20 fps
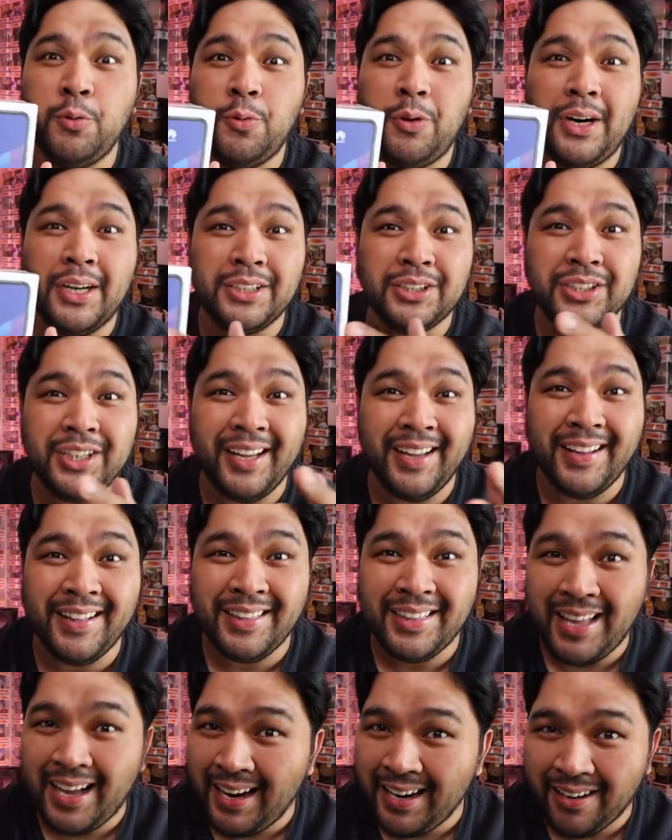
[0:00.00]
to watch the
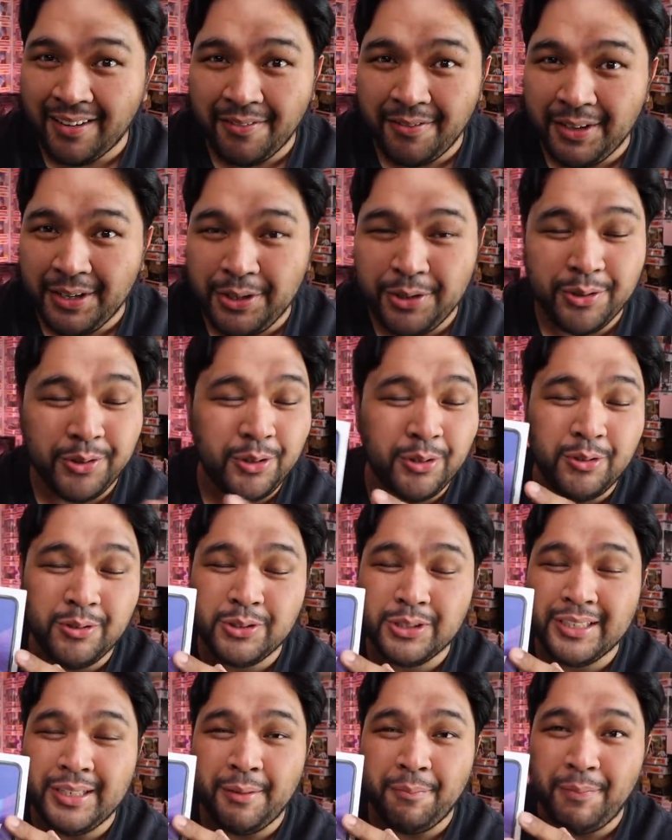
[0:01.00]
entire video. Don't
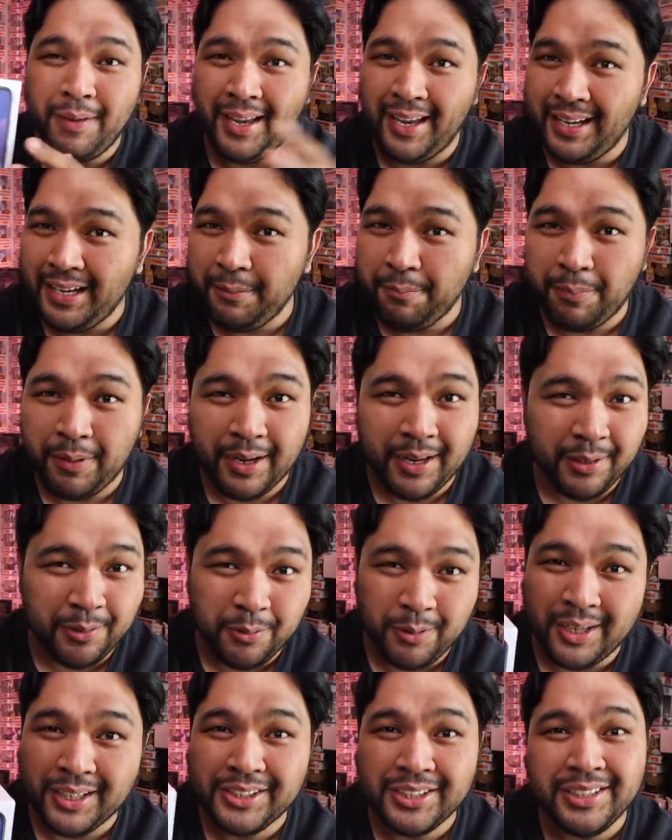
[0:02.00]
skip any part.
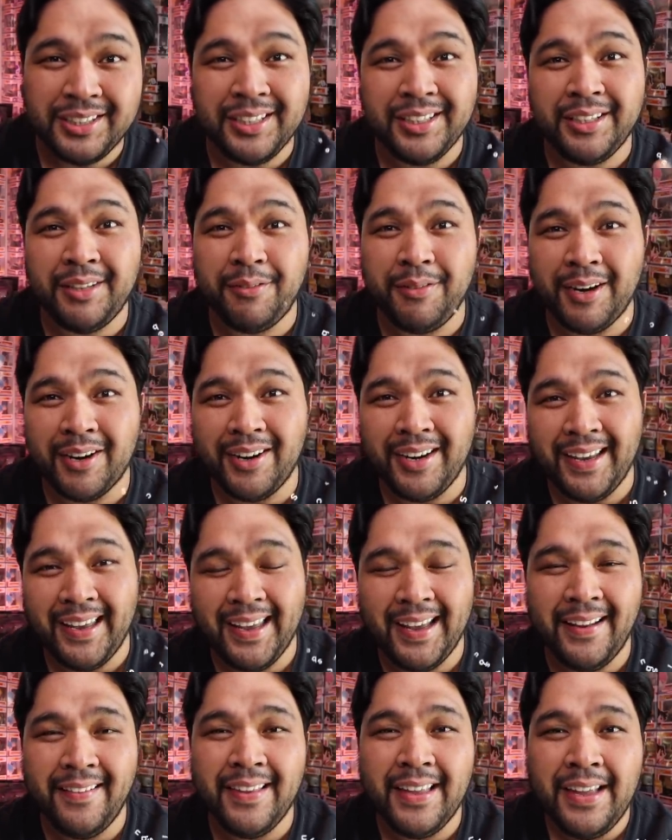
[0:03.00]
Watch until the very
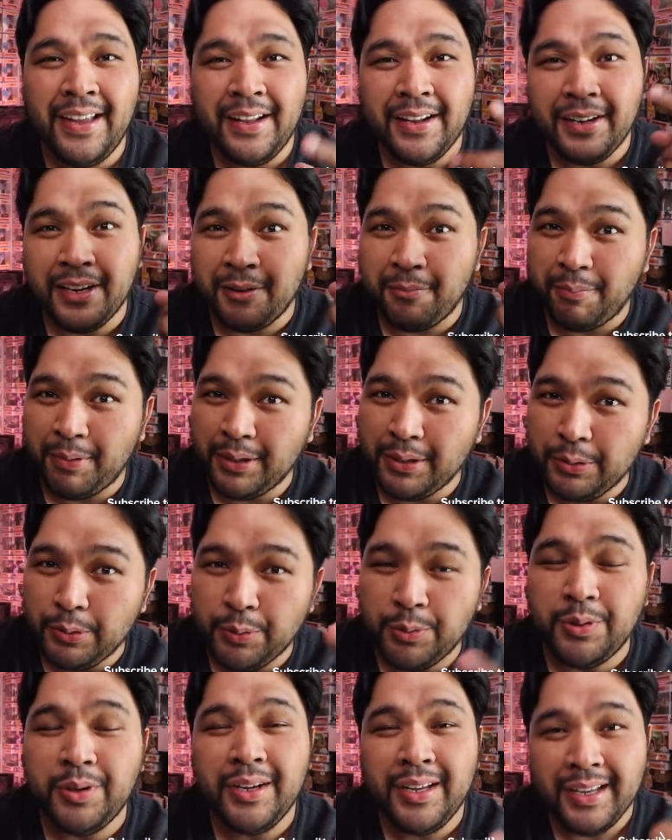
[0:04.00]
end. Number
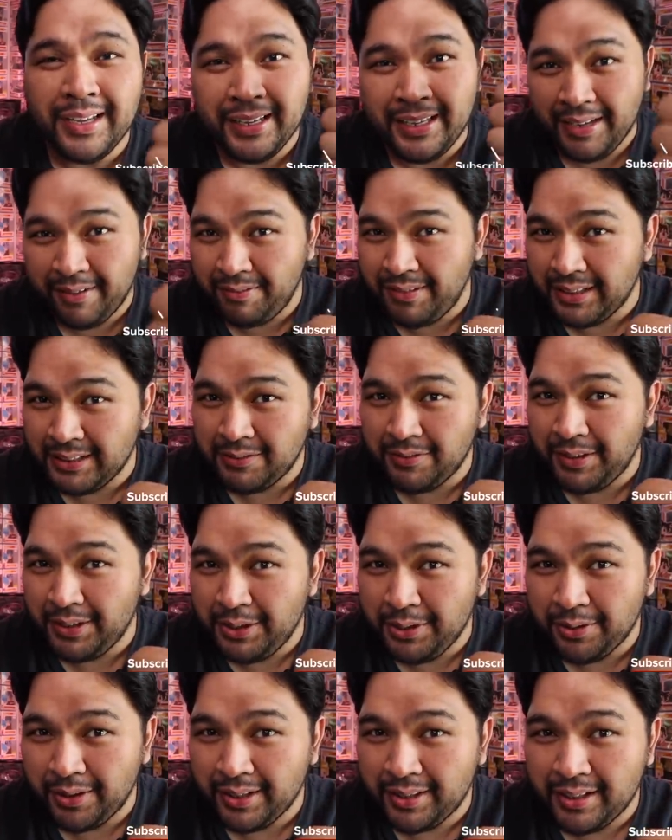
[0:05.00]
two, give this
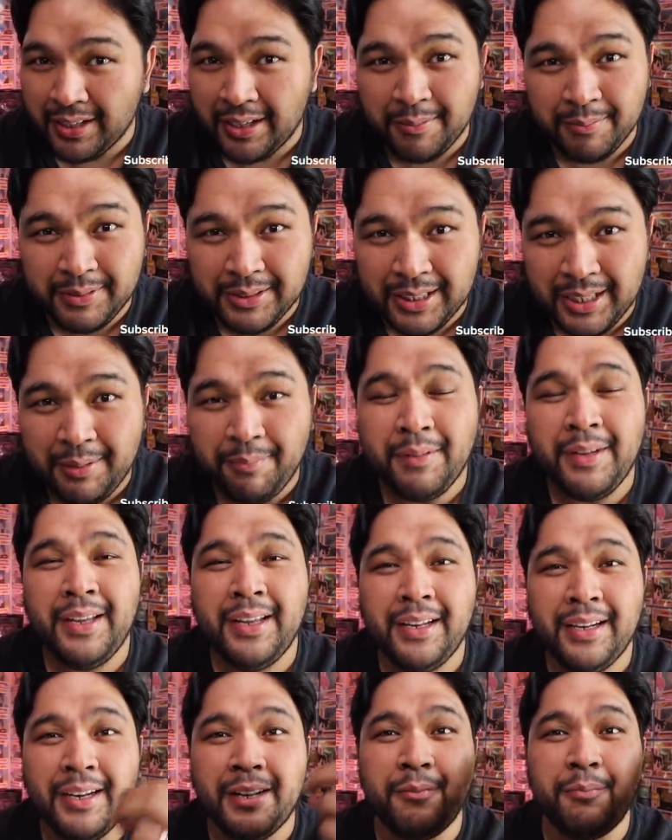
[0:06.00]
video a thumbs up.
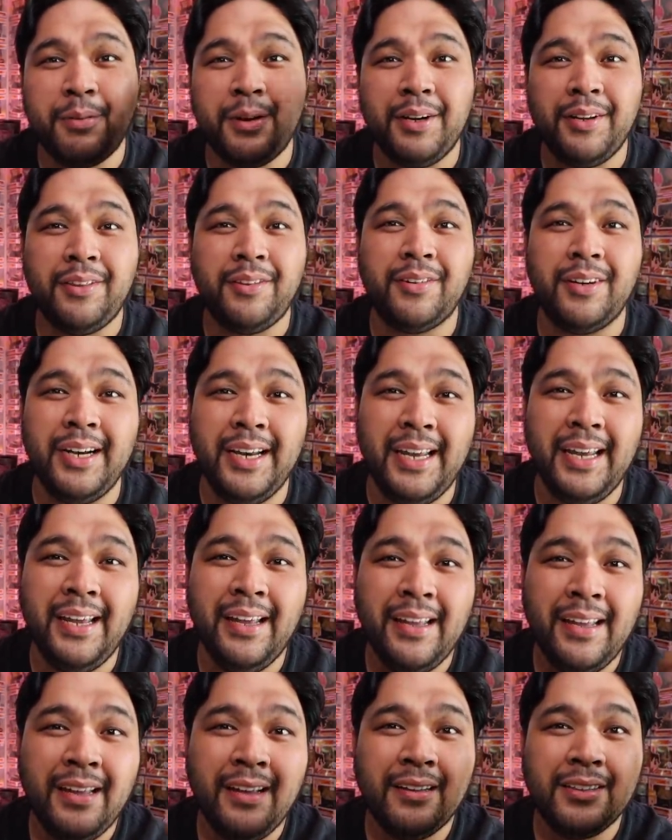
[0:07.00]
Number three,
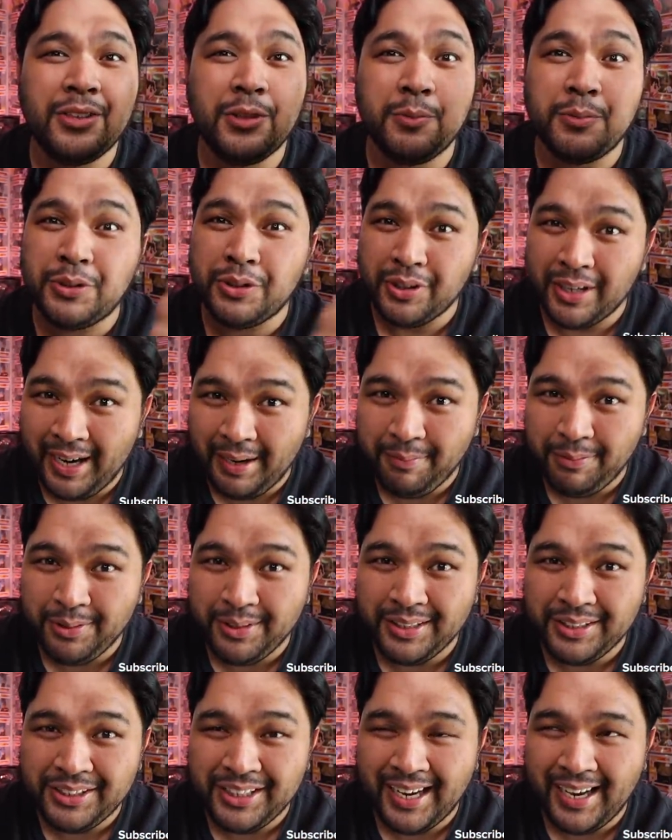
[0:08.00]
subscribe
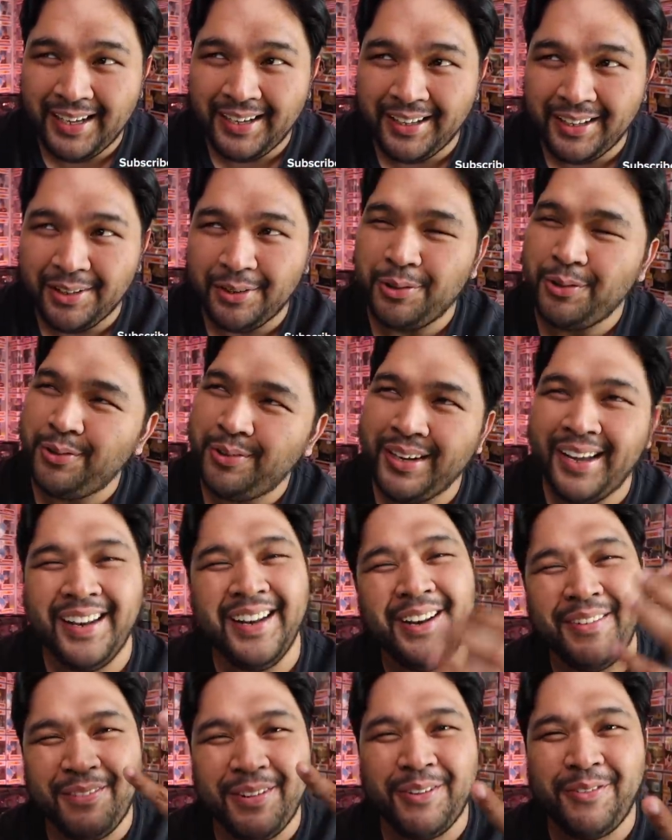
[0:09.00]
to the channel. Oh,
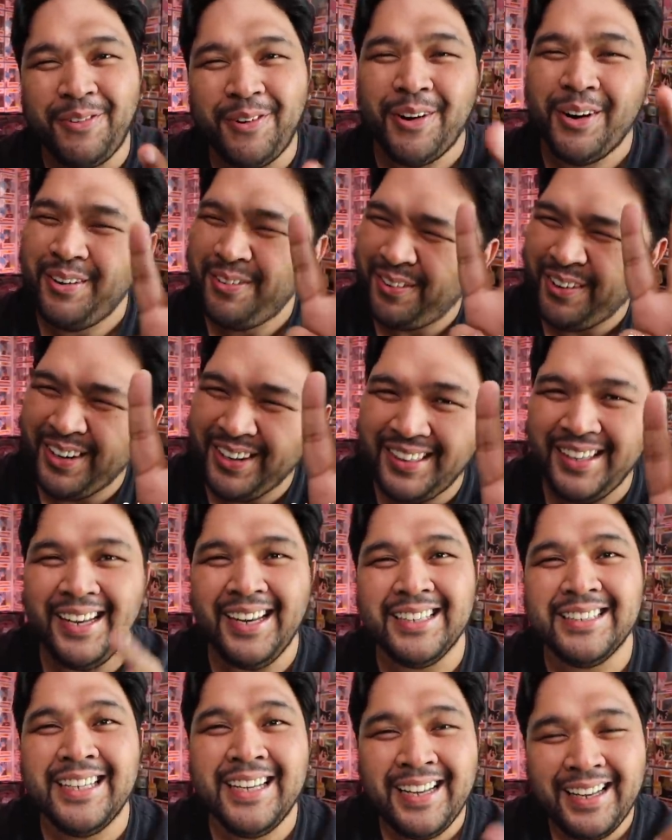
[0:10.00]
and number four
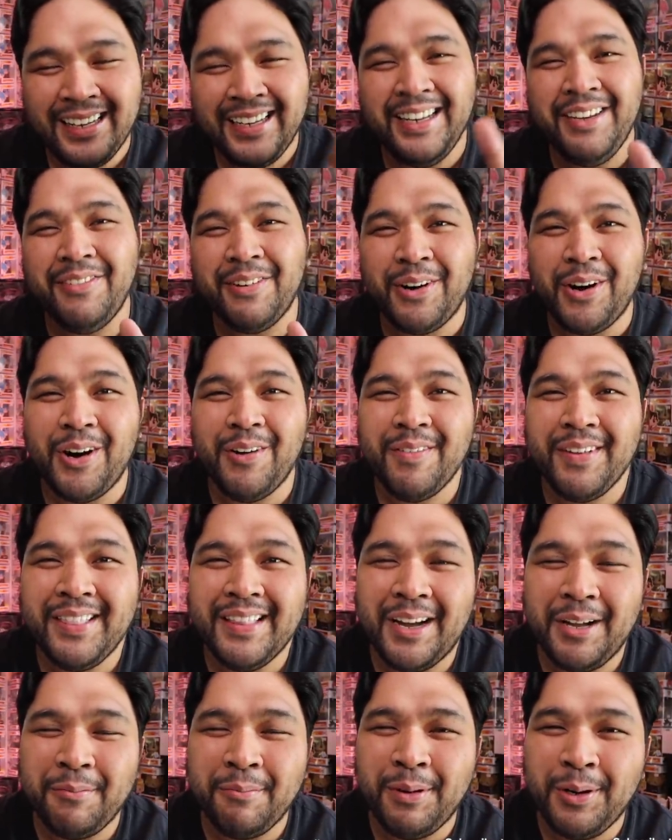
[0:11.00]
things. Leave a comment
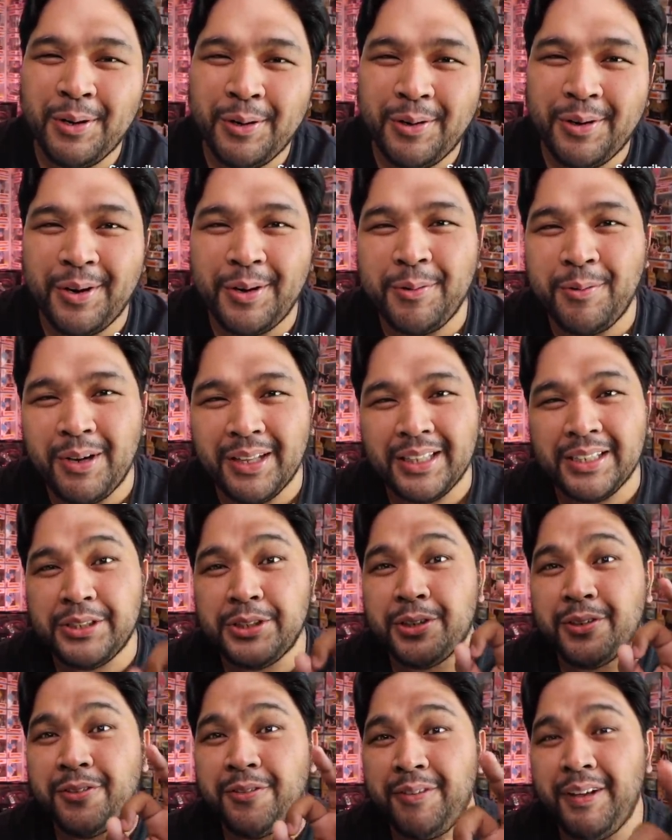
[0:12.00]
down below on what
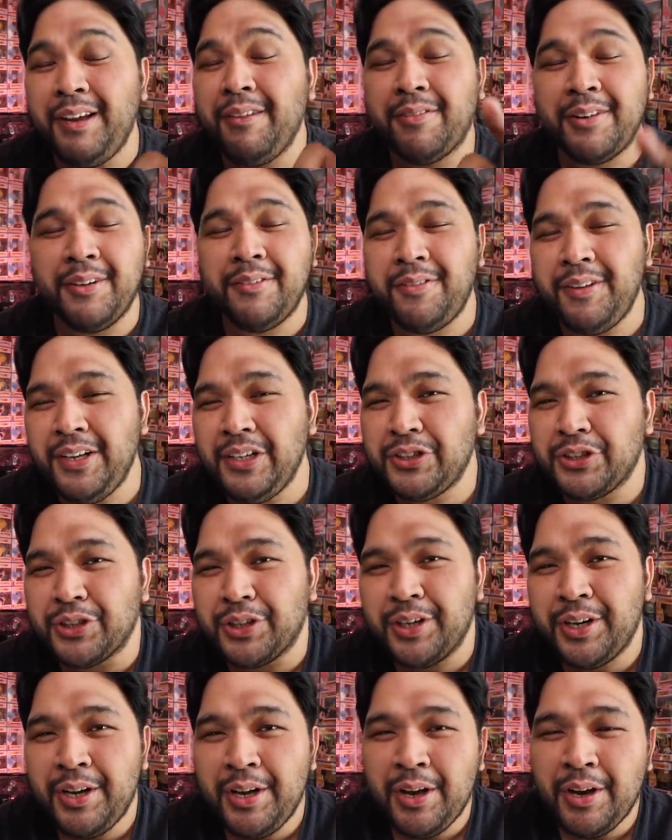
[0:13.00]
is your favorite
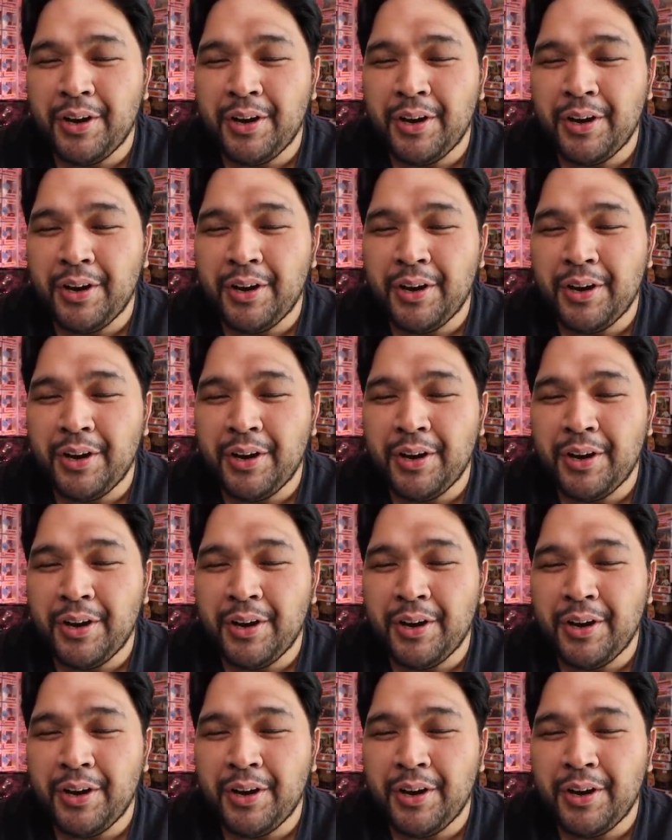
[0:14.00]
feature